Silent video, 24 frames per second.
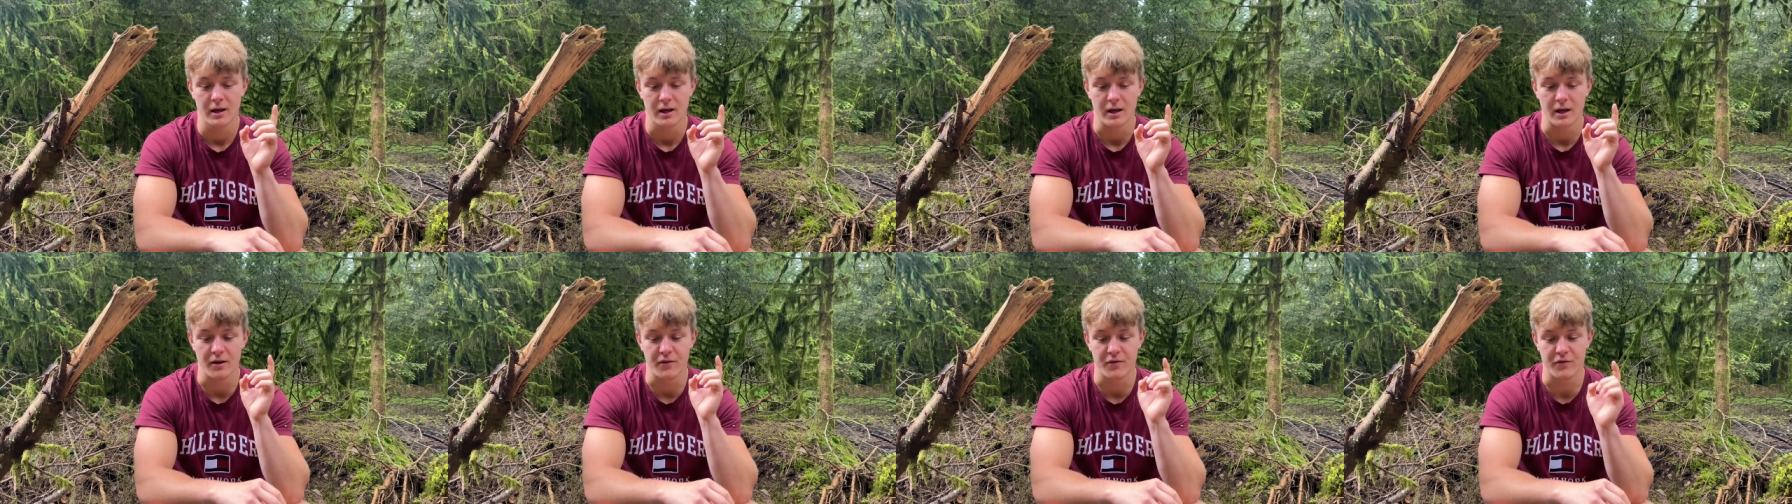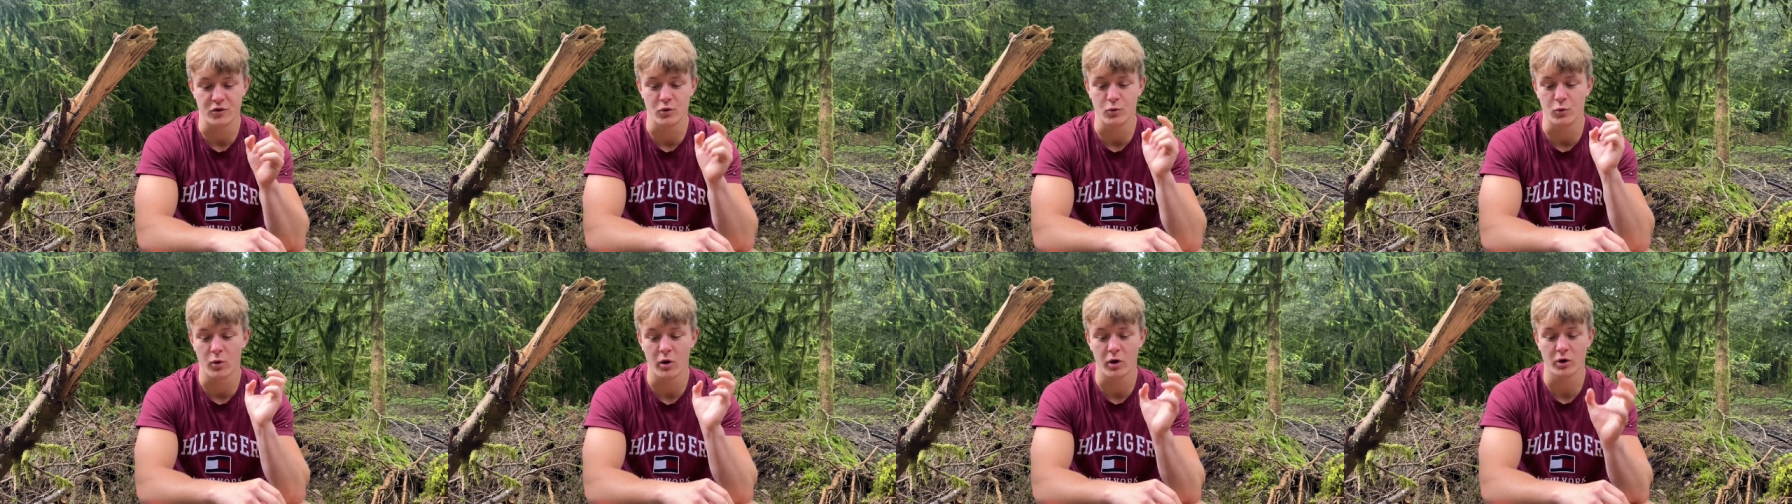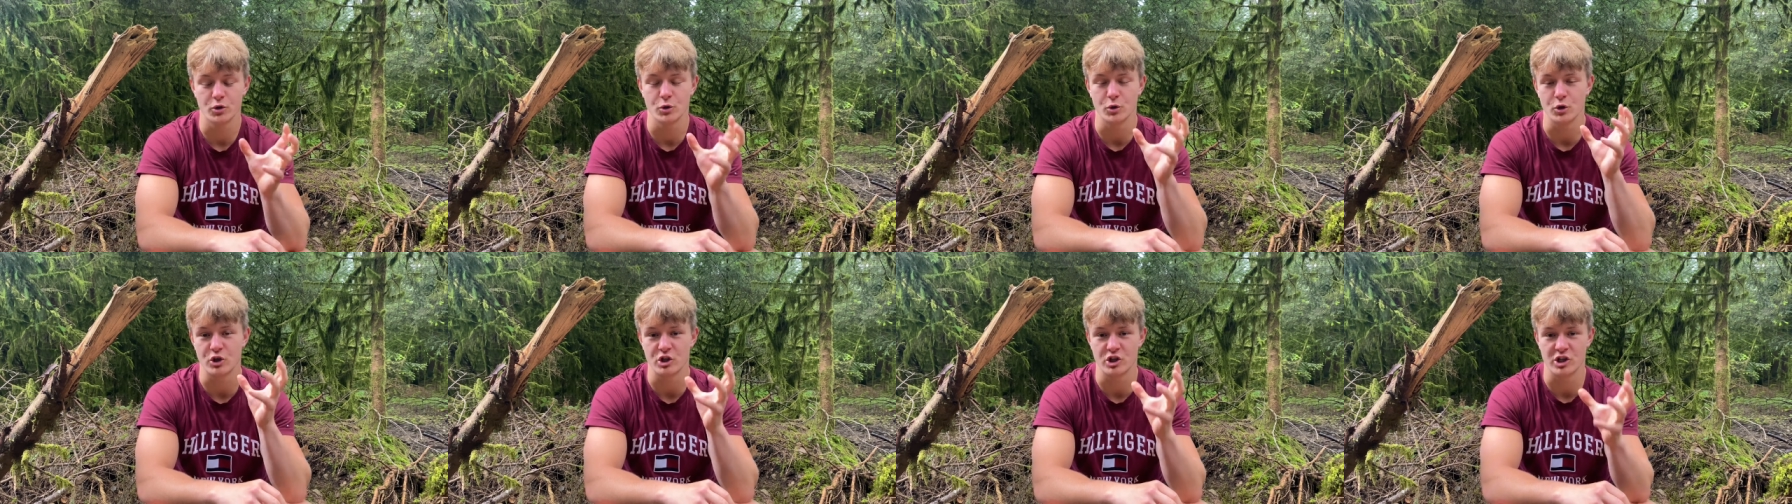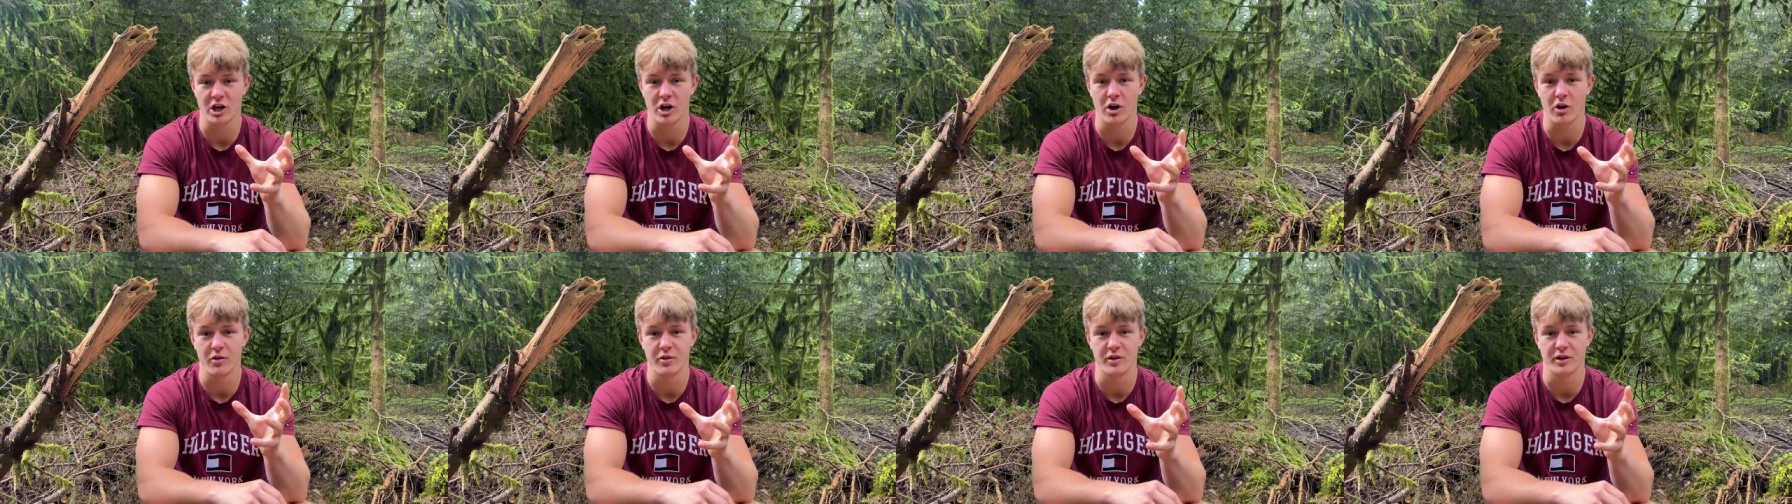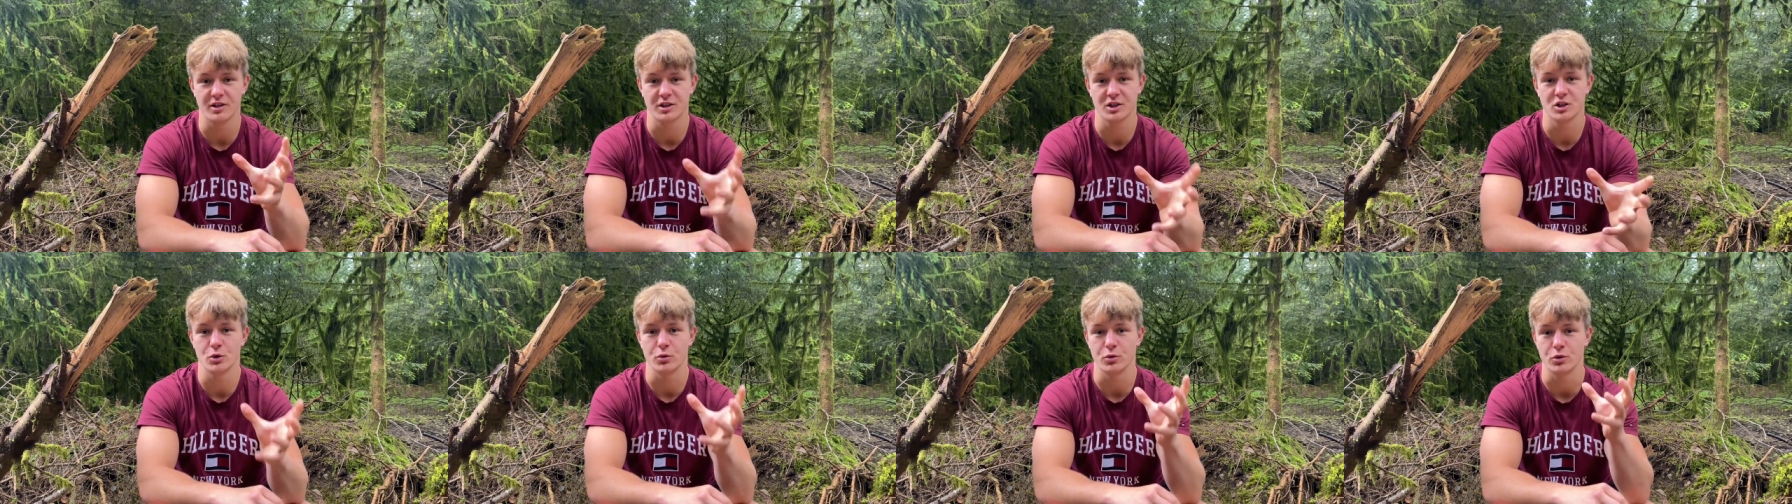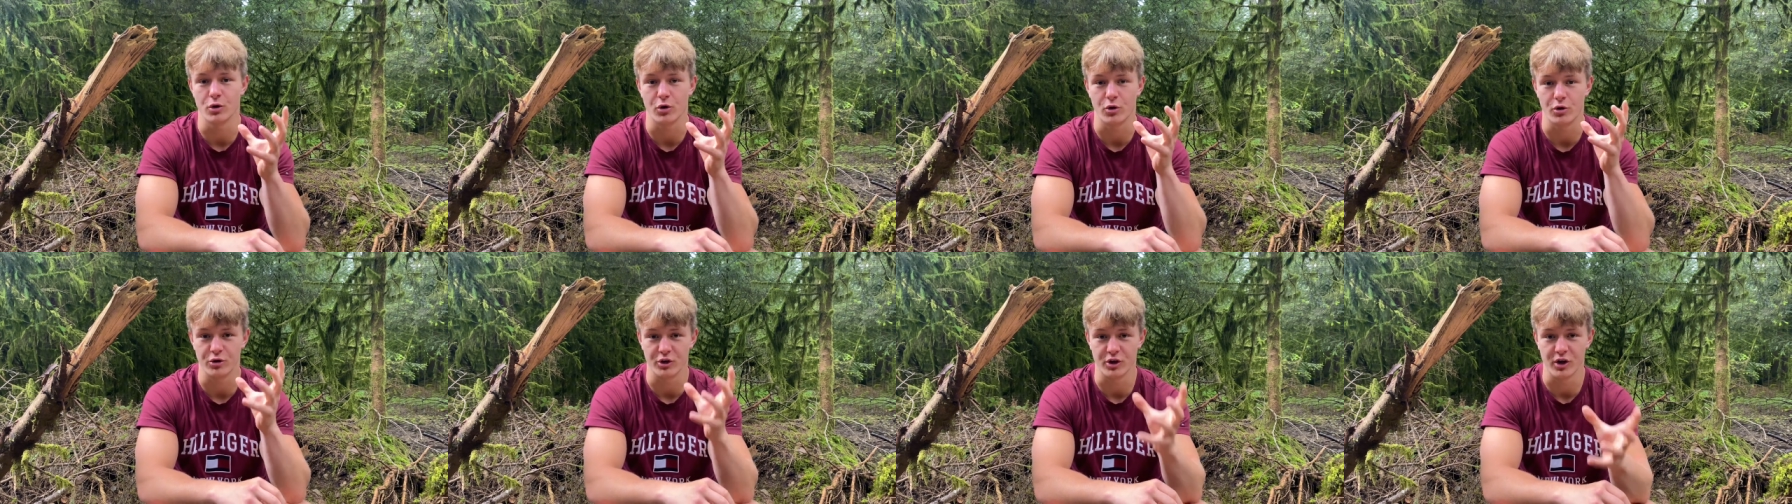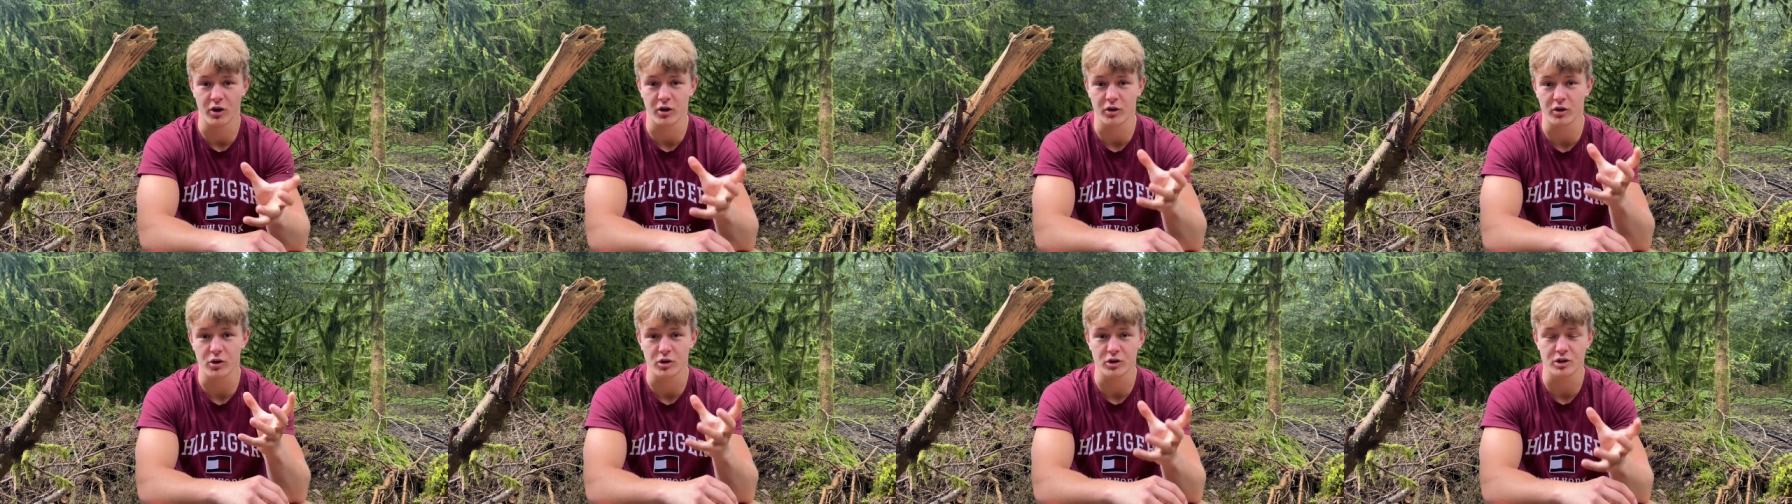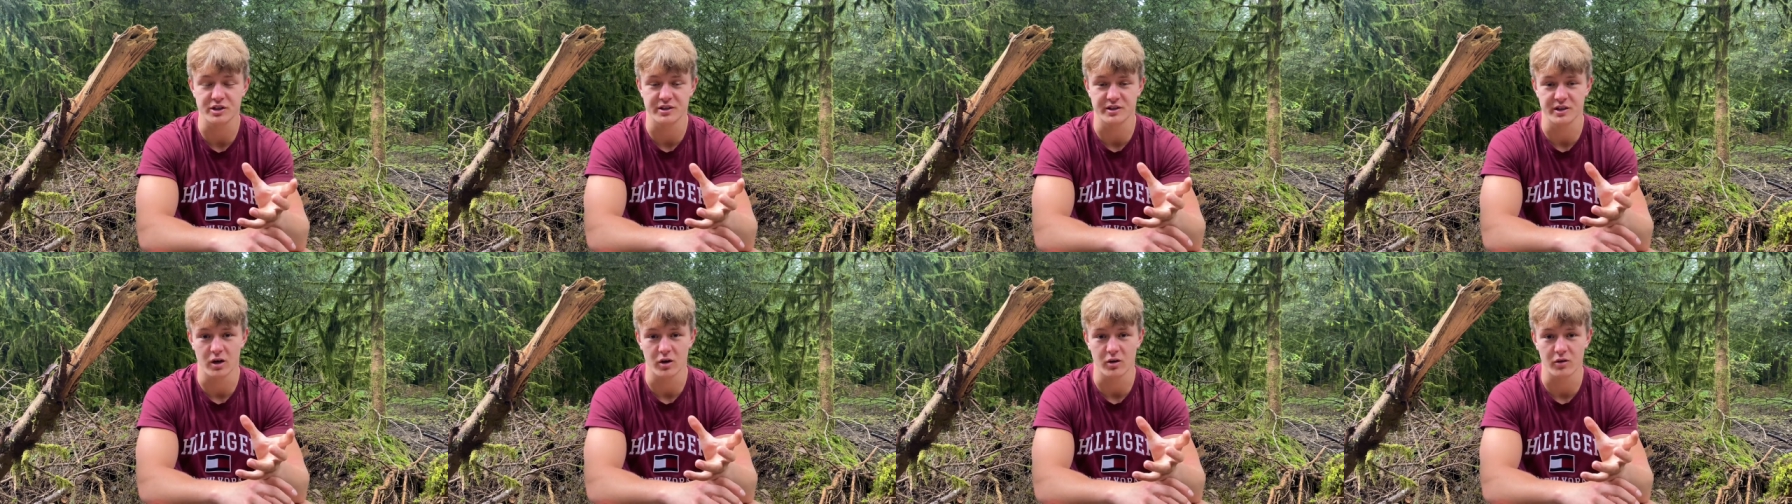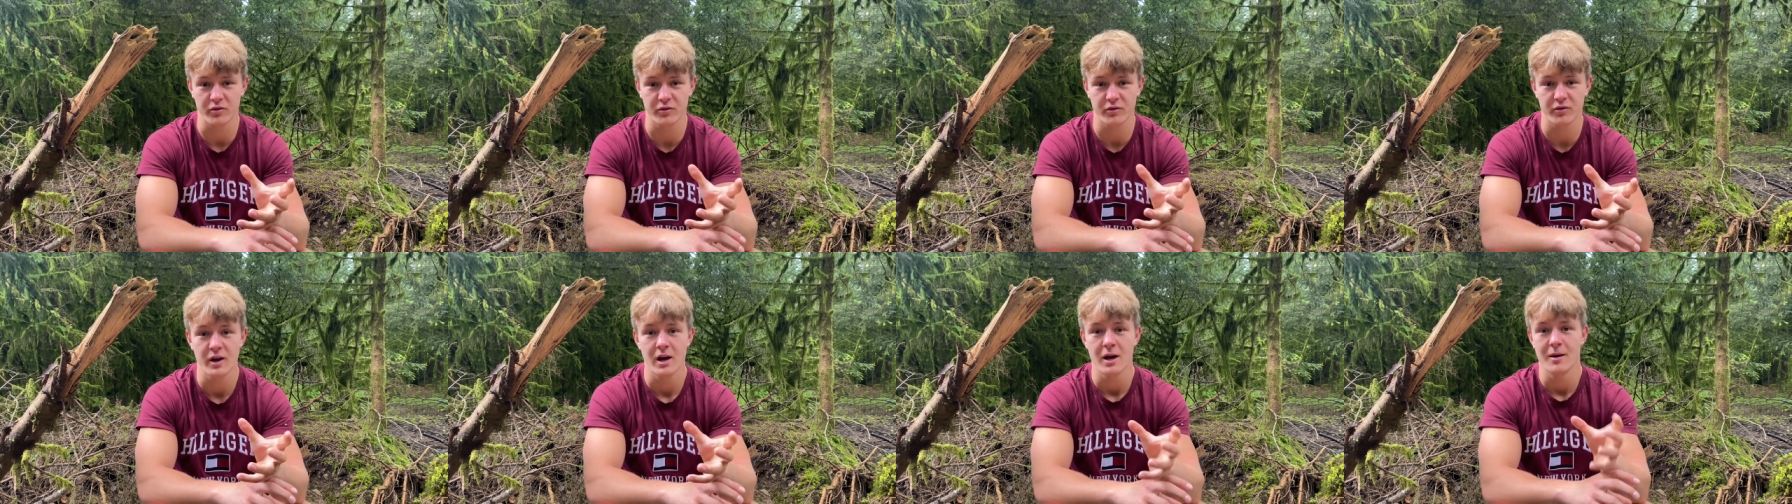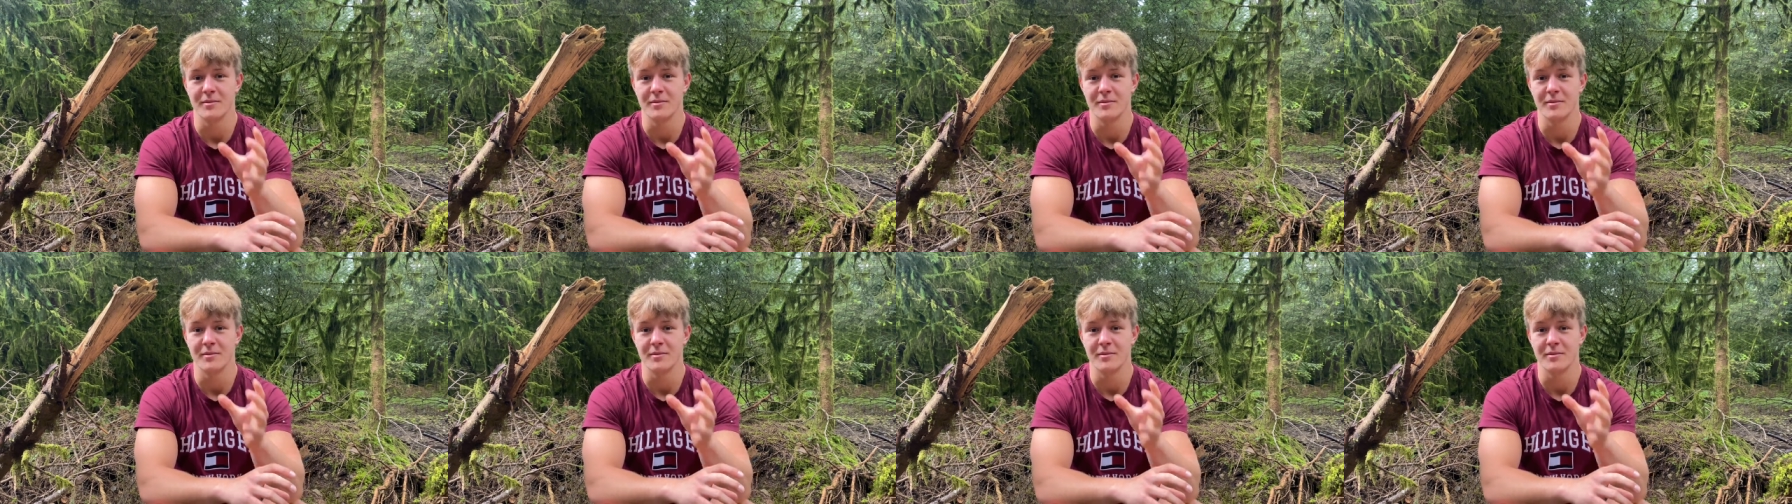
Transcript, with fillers: if you want to share this to your younger self